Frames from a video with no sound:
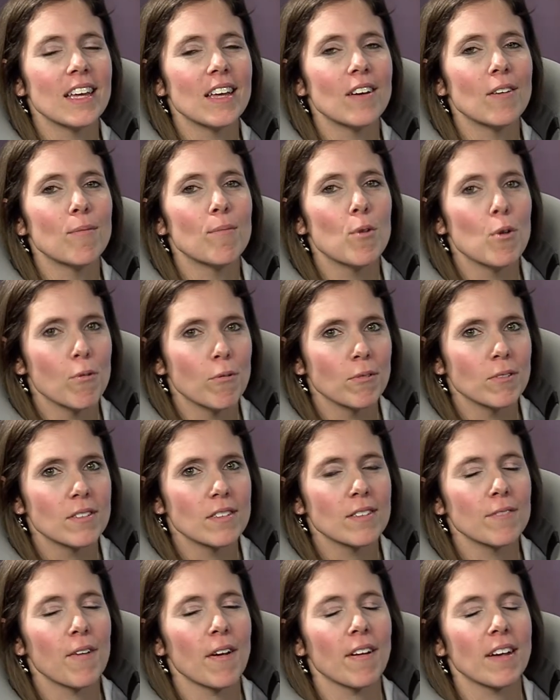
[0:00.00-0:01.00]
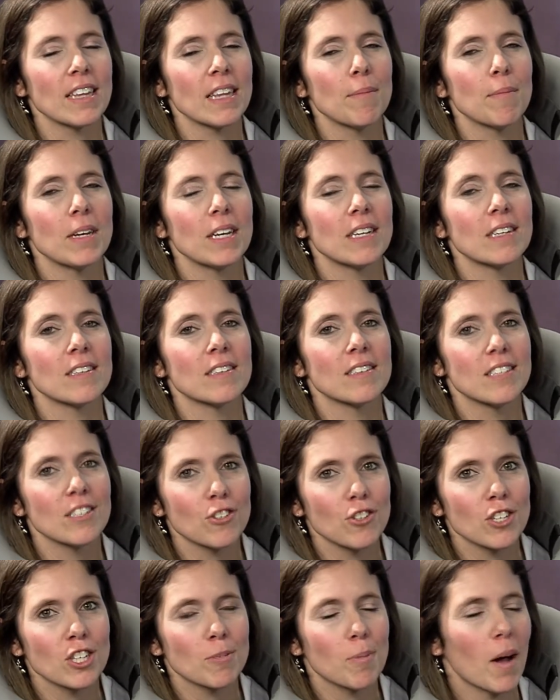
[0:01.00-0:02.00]
wounds, very limited
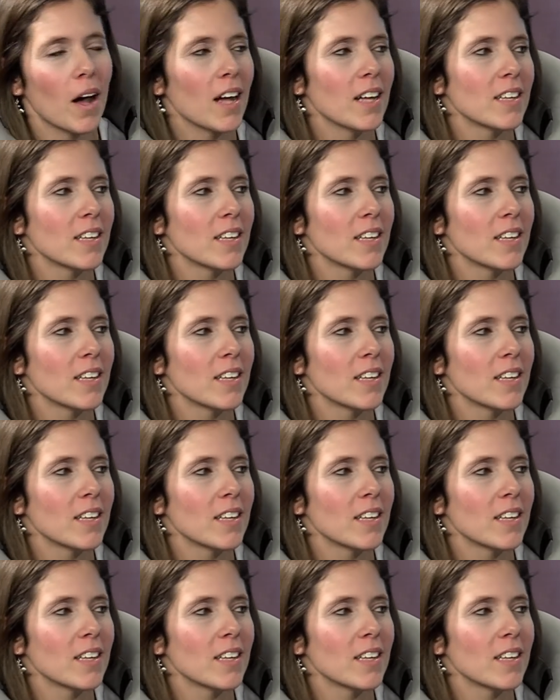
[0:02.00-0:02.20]
incision spots.